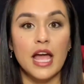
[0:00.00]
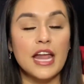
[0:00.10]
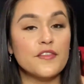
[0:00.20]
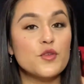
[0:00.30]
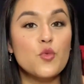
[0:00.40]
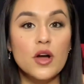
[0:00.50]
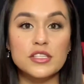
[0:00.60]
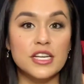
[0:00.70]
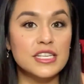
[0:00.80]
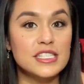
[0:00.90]
And if you
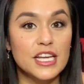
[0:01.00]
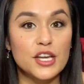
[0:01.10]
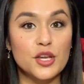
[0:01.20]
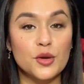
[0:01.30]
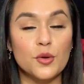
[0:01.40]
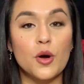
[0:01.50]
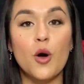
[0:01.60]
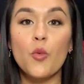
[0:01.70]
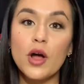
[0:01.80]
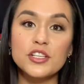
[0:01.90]
want to continue
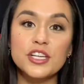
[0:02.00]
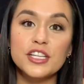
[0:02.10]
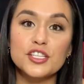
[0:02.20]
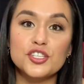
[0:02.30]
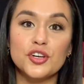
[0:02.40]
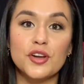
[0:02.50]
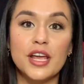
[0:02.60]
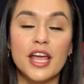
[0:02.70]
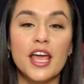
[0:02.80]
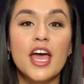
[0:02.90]
watching this
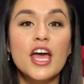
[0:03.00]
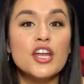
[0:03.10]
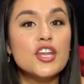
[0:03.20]
journey,